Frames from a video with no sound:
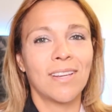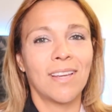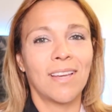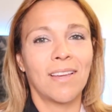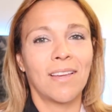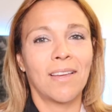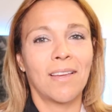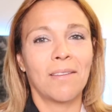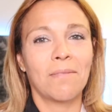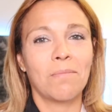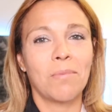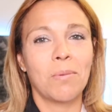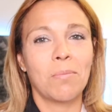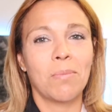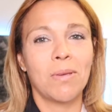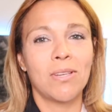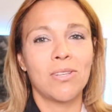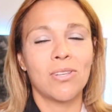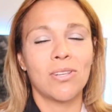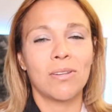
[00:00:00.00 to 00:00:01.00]
and be
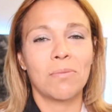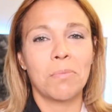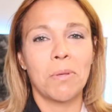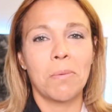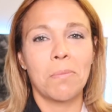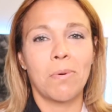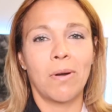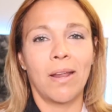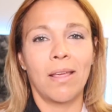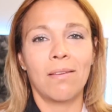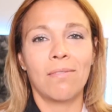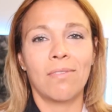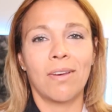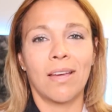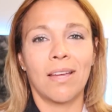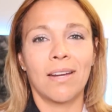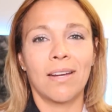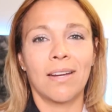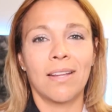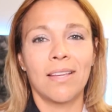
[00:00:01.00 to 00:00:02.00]
patient, be brave,
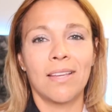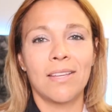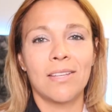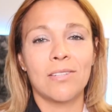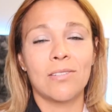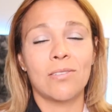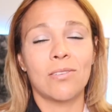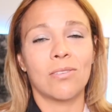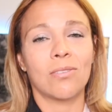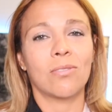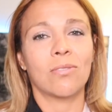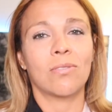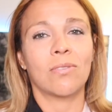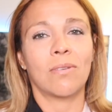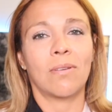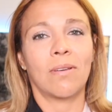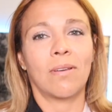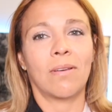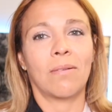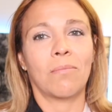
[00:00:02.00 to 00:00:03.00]
and just
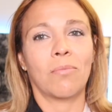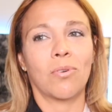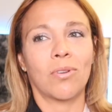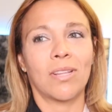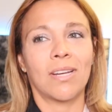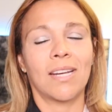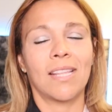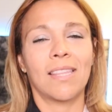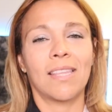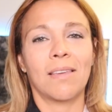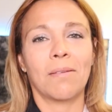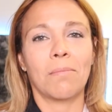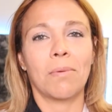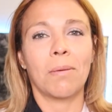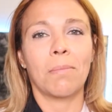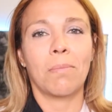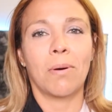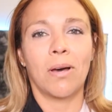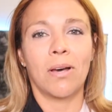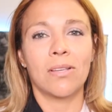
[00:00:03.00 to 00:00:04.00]
more than anything,
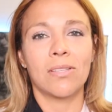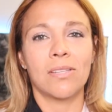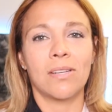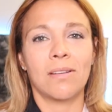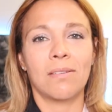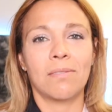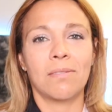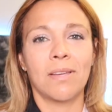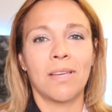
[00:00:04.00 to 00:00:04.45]
be positive.